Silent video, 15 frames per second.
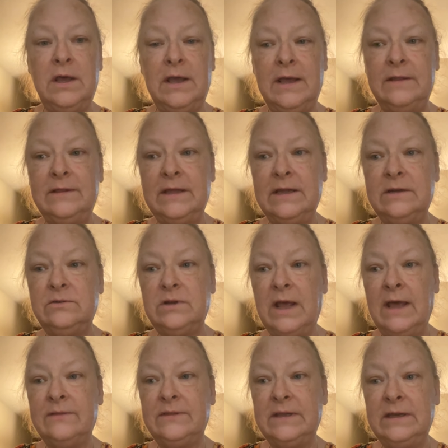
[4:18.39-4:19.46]
And then
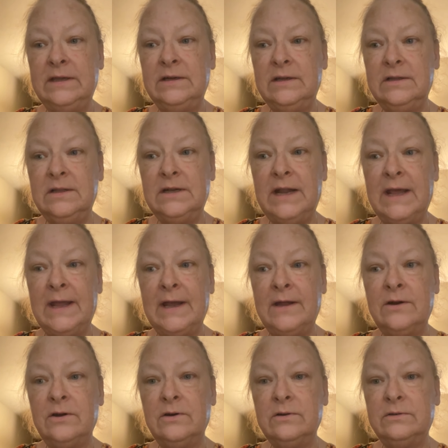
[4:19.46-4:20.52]
at the end of the day, I
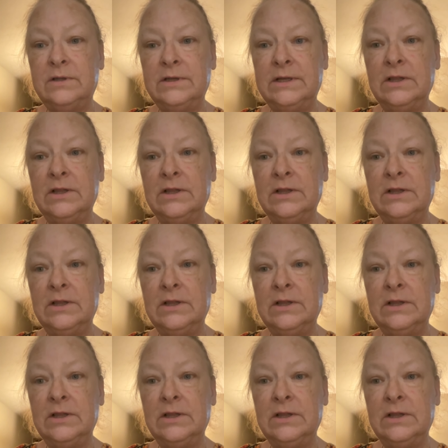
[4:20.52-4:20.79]
heard the